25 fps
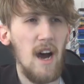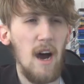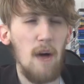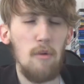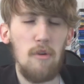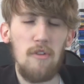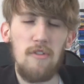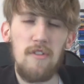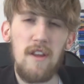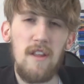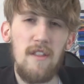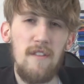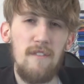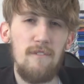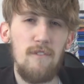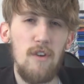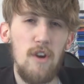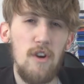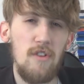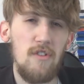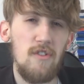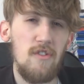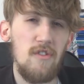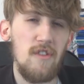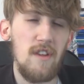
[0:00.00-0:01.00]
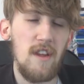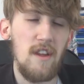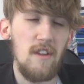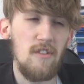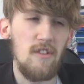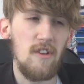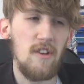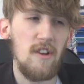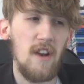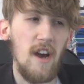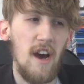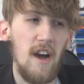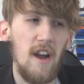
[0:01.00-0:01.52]
I would say the first
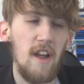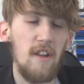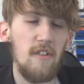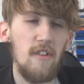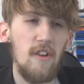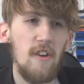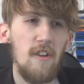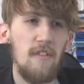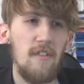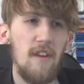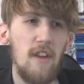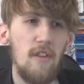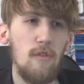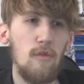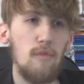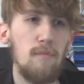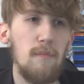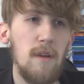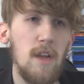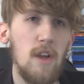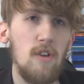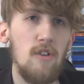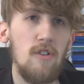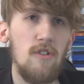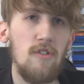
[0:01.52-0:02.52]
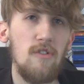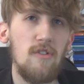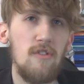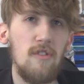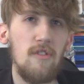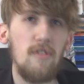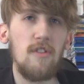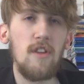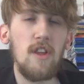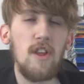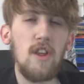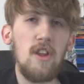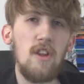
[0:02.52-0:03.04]
season. And I don't know if that's because
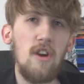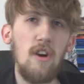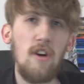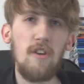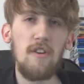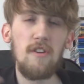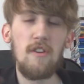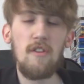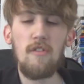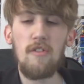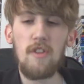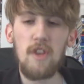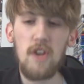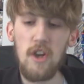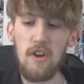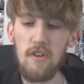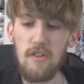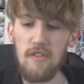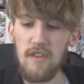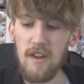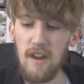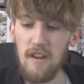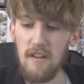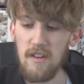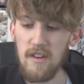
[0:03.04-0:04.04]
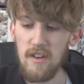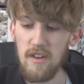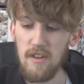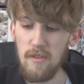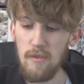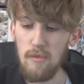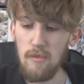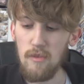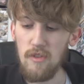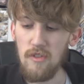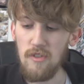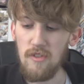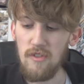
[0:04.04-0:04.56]
the Yarn or the Jonas
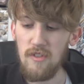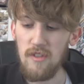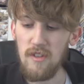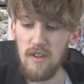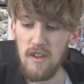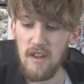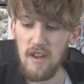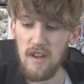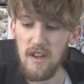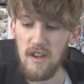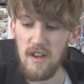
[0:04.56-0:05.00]
character was